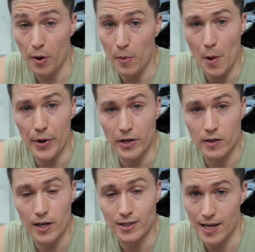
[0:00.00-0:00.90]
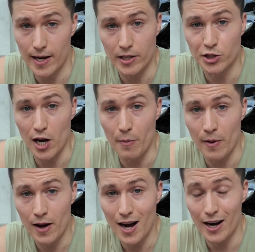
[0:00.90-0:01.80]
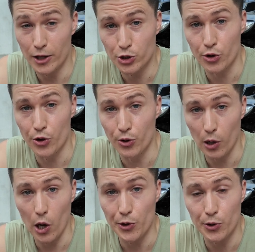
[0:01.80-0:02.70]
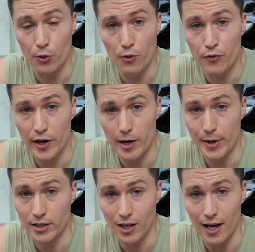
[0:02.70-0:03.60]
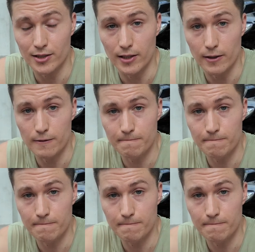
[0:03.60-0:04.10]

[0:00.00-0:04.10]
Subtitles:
But in my opinion, it's a hidden gem and a true local Vietnamese classic.